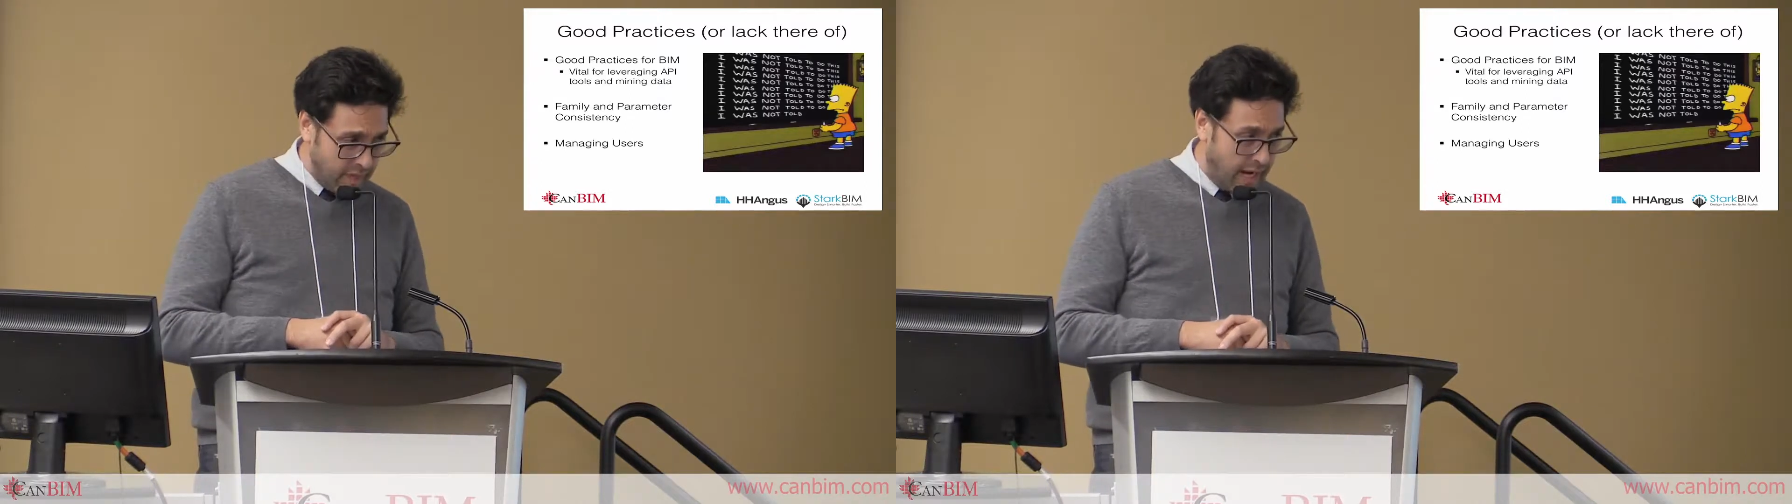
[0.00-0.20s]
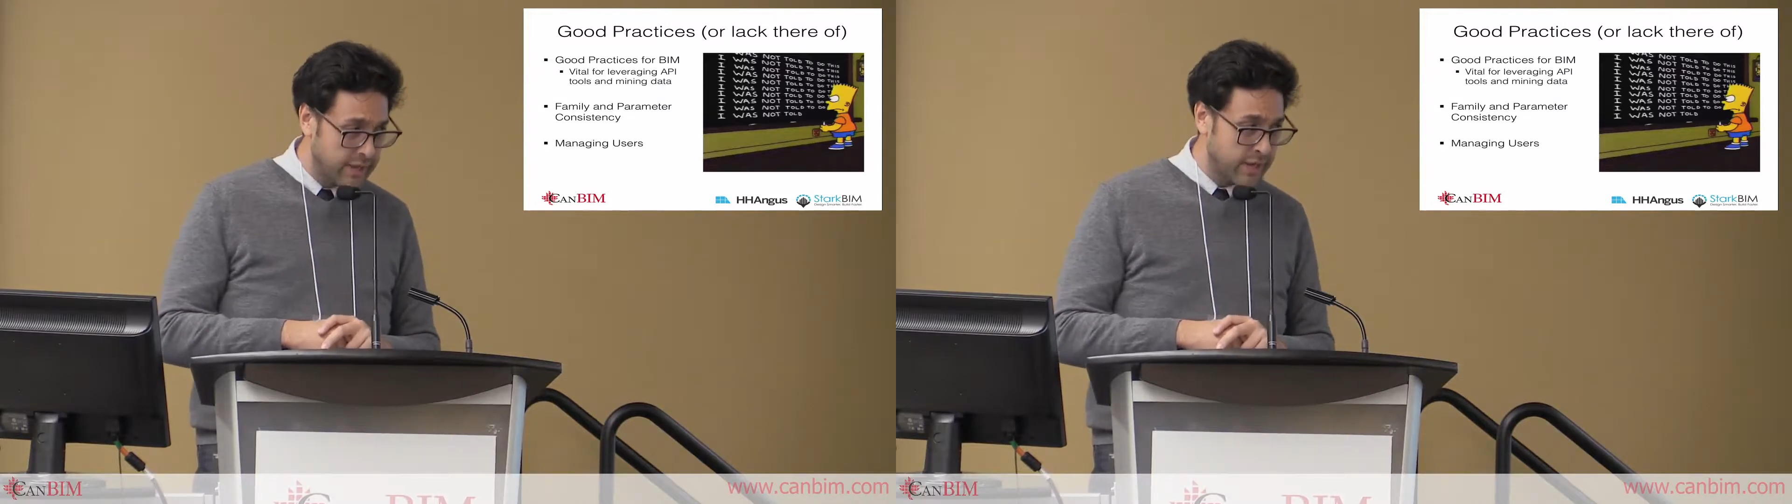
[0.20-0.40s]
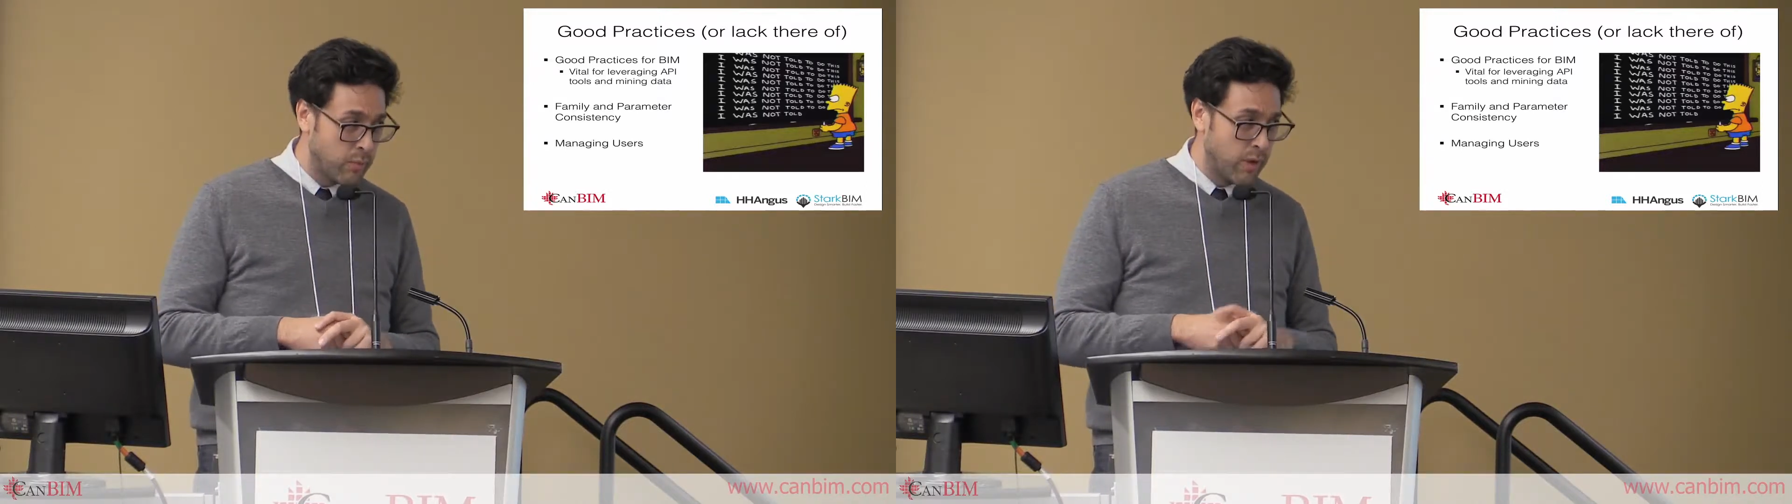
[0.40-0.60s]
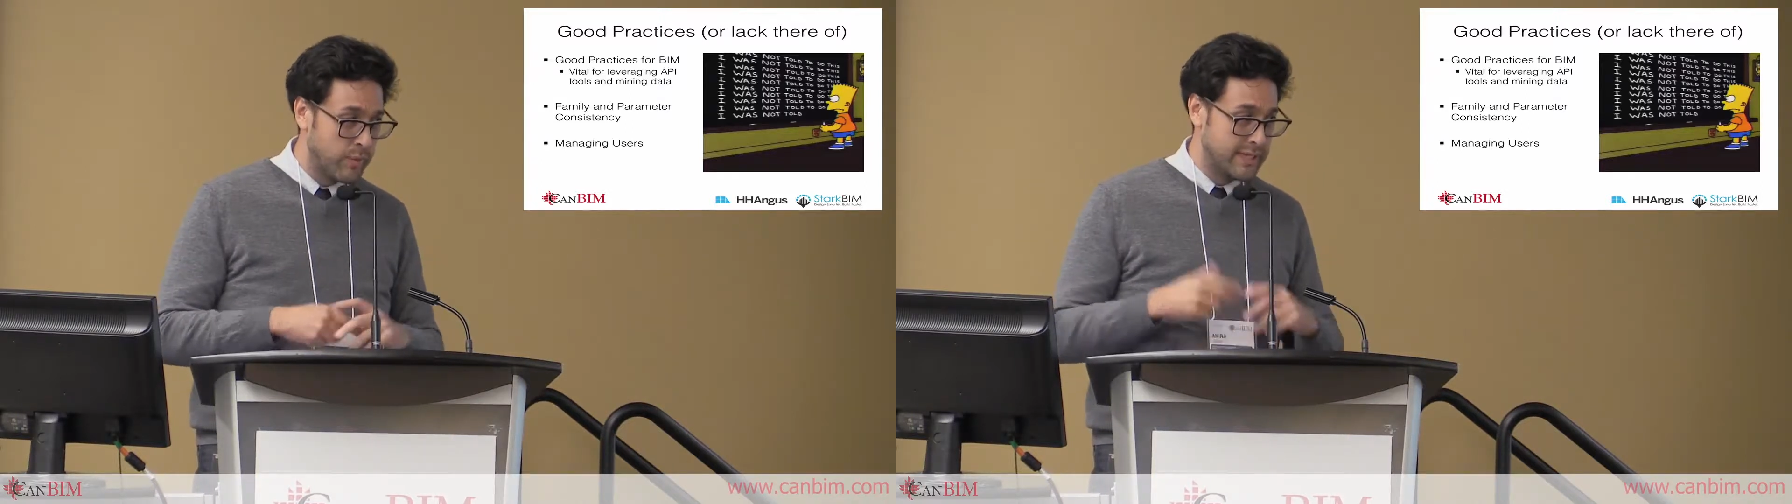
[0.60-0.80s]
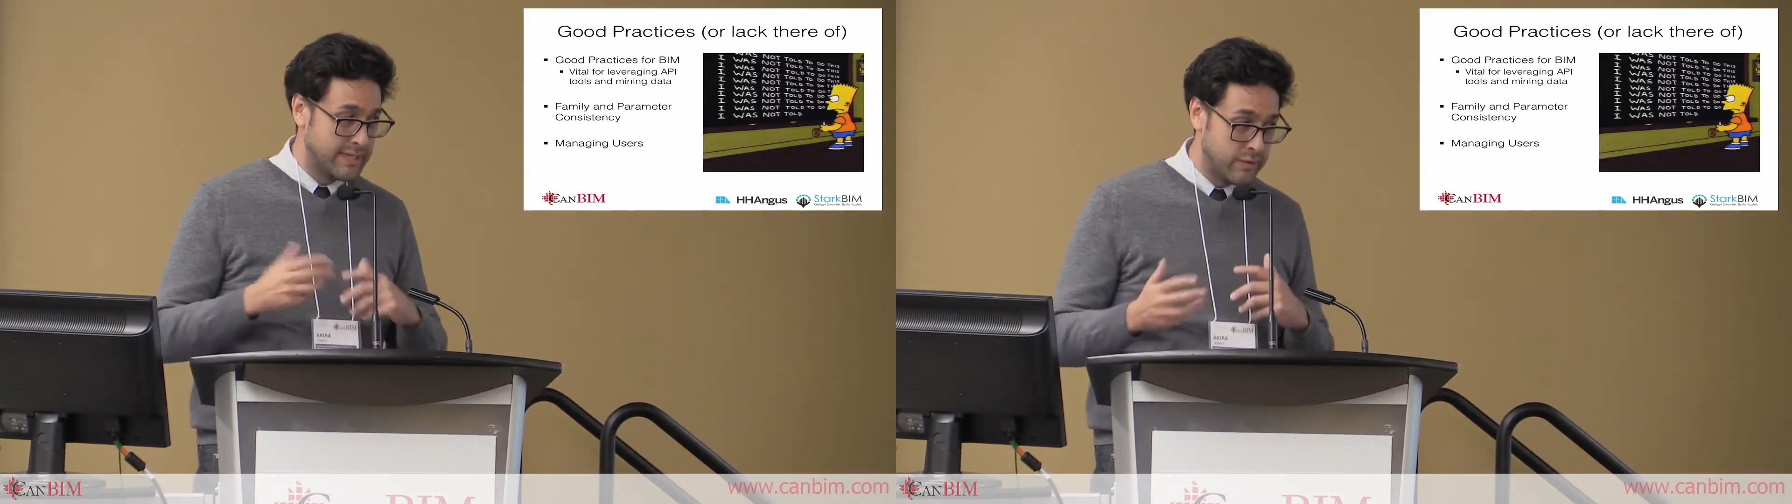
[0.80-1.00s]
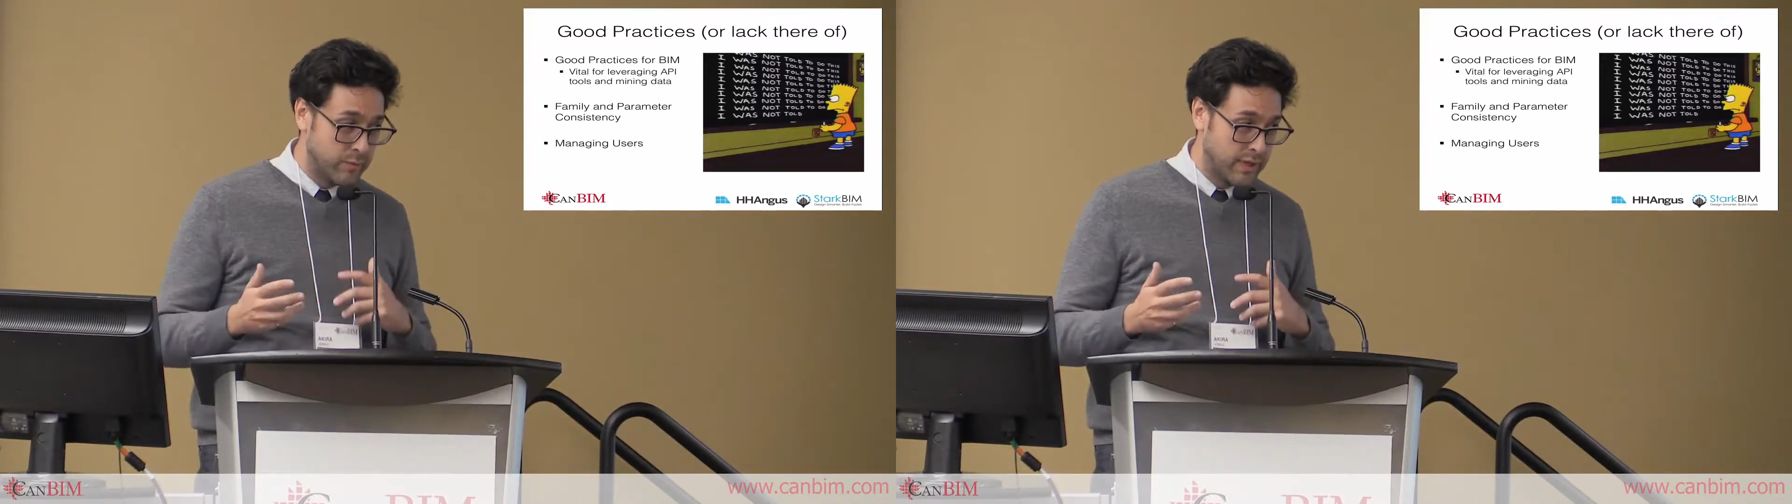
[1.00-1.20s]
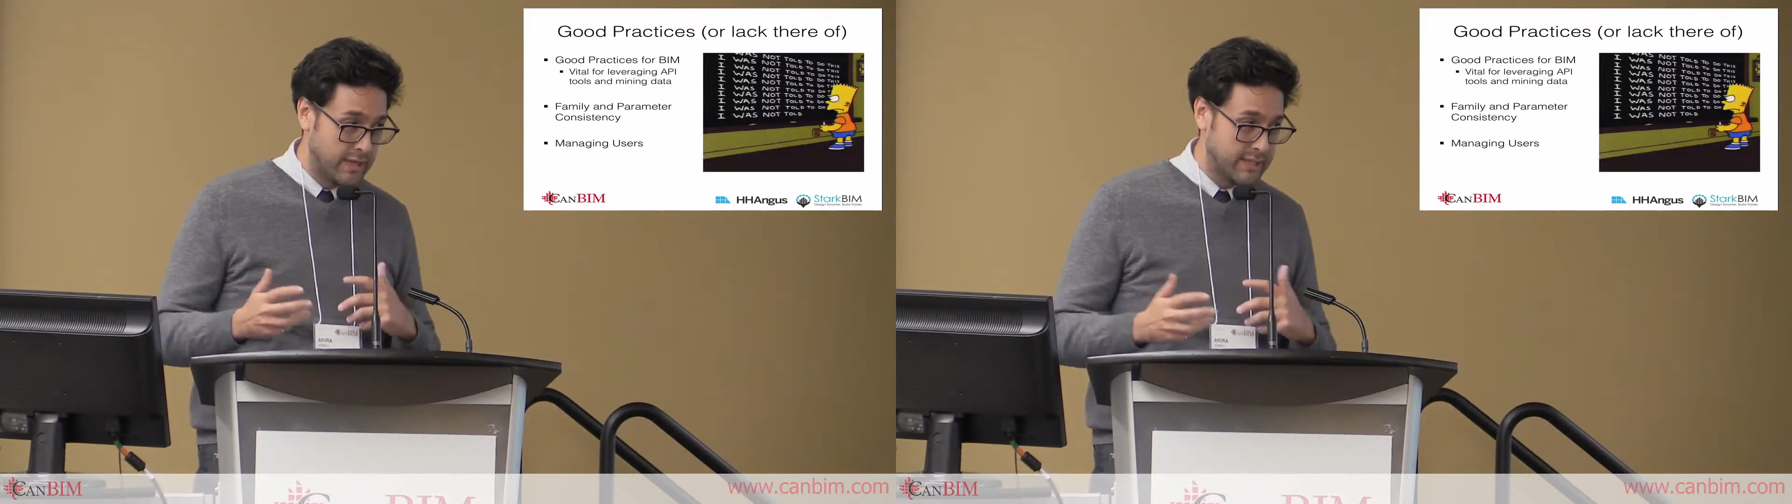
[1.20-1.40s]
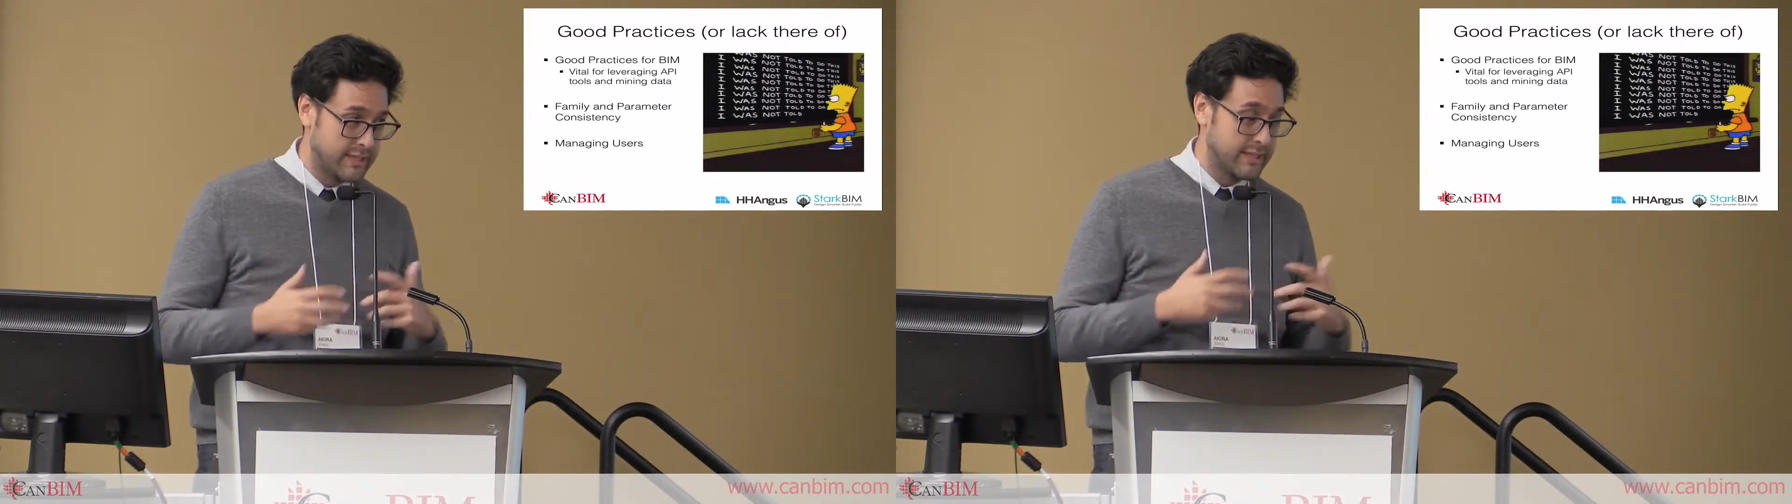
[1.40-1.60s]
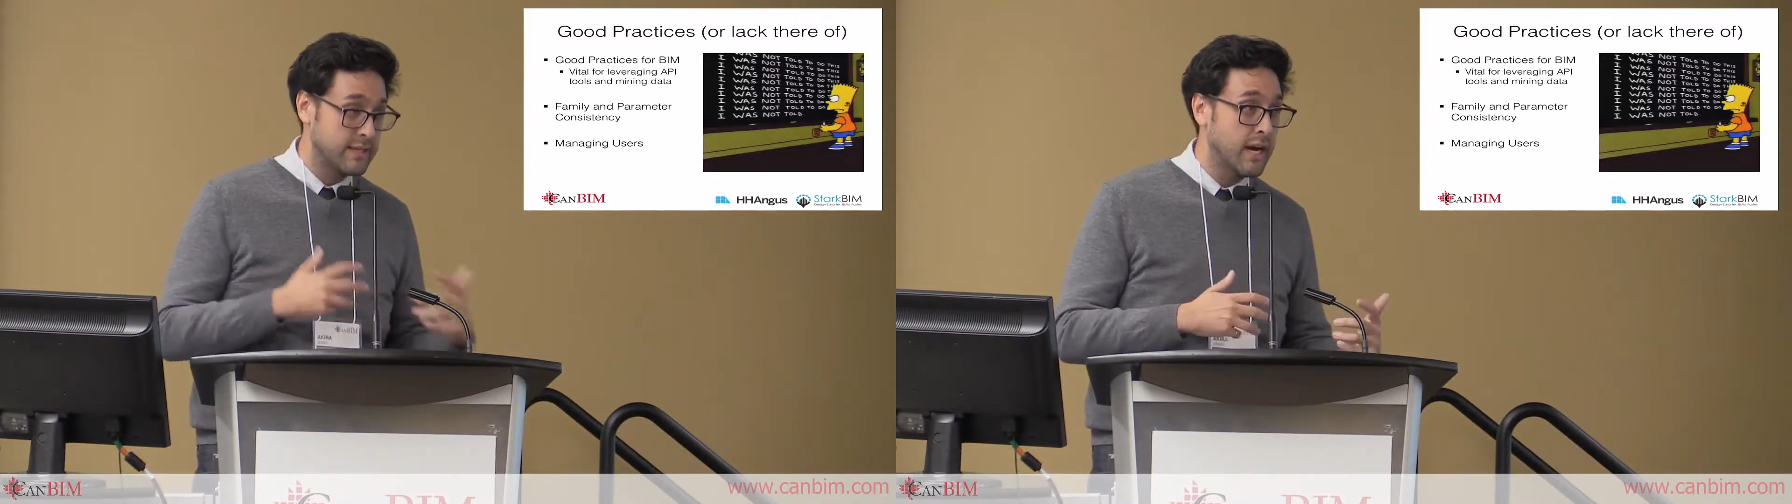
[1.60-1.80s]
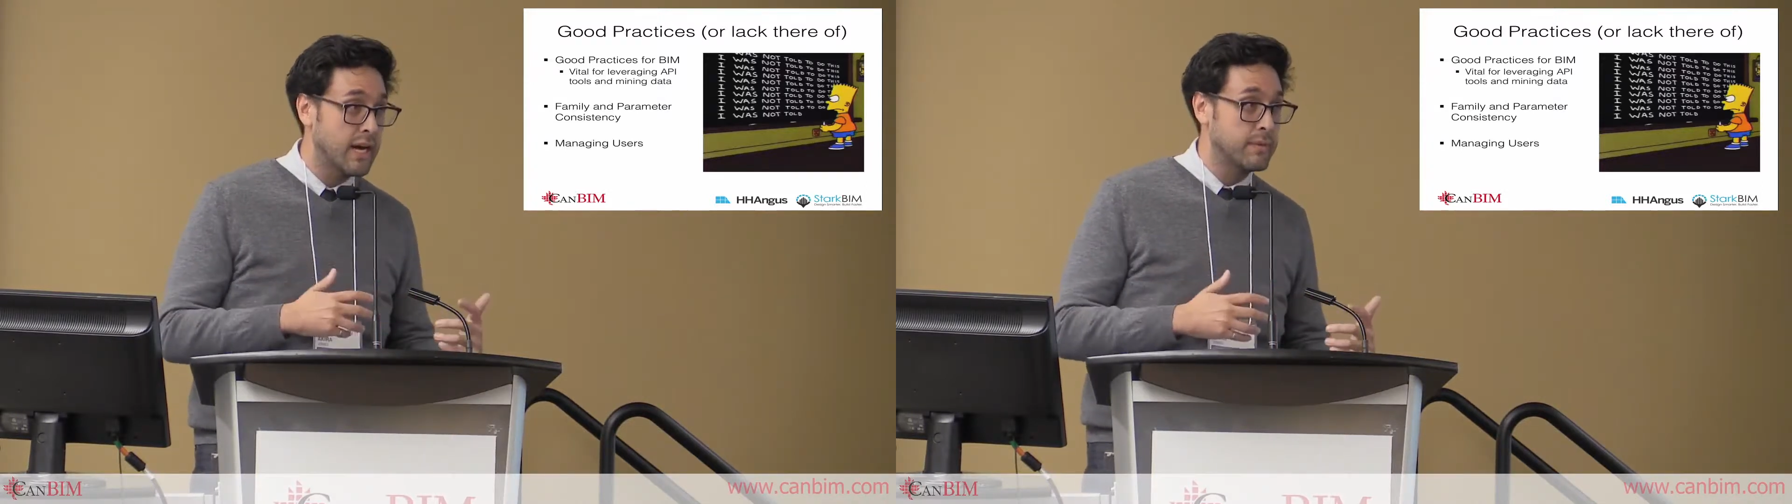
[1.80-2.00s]
I think what we didn't realize at the
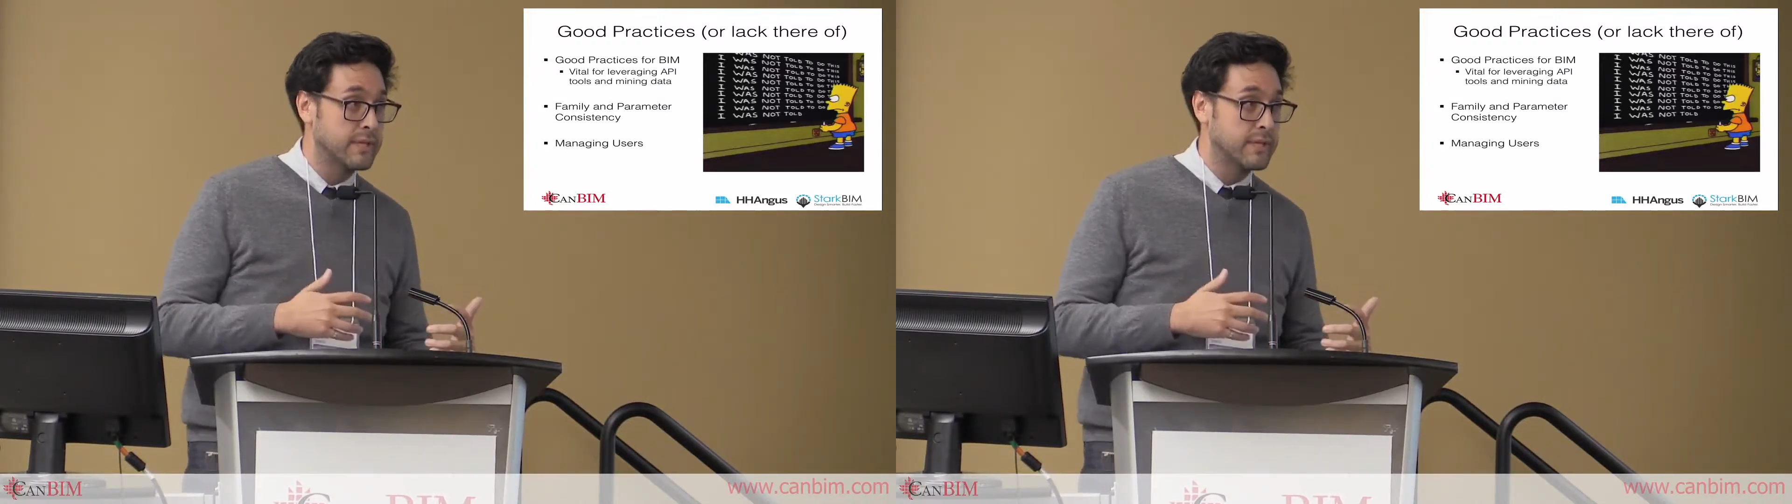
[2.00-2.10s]
time,